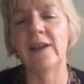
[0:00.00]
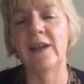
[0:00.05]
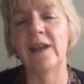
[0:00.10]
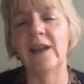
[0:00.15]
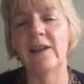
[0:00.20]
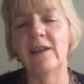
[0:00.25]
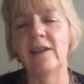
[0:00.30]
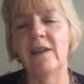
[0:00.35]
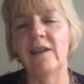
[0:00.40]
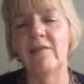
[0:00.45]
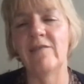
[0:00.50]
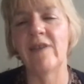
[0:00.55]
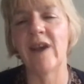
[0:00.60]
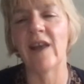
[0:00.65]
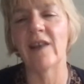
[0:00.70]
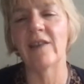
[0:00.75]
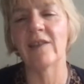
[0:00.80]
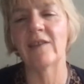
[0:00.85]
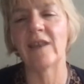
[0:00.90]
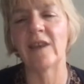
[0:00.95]
in an
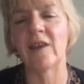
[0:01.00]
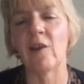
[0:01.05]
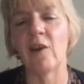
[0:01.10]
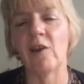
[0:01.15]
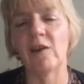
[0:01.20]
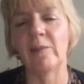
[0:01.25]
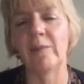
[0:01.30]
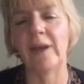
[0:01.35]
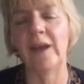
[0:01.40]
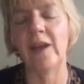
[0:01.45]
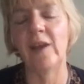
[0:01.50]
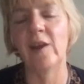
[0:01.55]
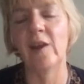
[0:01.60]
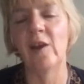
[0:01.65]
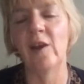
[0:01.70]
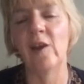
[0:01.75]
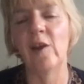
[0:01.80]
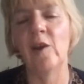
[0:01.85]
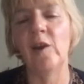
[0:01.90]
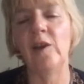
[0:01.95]
advanced economy
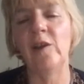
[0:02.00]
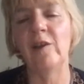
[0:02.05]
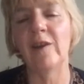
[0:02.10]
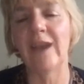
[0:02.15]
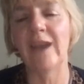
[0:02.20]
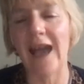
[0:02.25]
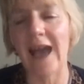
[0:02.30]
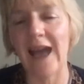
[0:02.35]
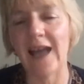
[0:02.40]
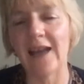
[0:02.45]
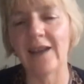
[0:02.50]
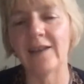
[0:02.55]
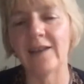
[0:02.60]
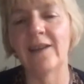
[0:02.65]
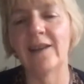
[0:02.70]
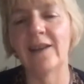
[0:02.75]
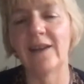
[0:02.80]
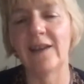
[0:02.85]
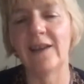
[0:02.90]
you can